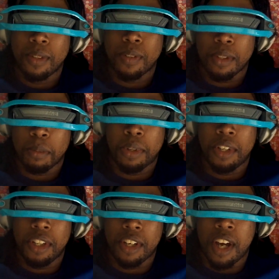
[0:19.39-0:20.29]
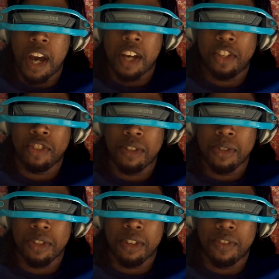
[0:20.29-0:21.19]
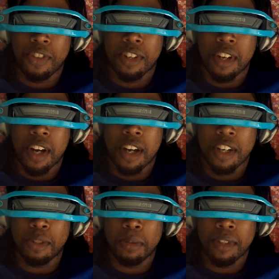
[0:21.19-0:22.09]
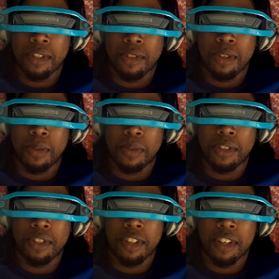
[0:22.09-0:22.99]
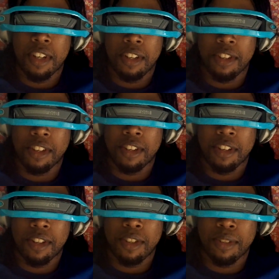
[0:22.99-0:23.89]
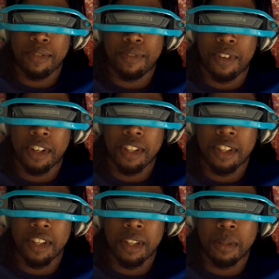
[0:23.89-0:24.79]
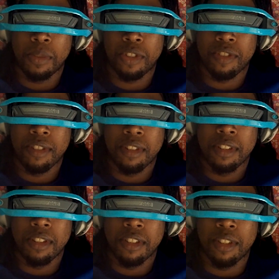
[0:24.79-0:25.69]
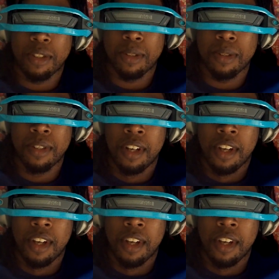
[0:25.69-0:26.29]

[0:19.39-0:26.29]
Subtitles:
When you're putting your Astros over your eyes because you don't want to see anything on your fucking game screen until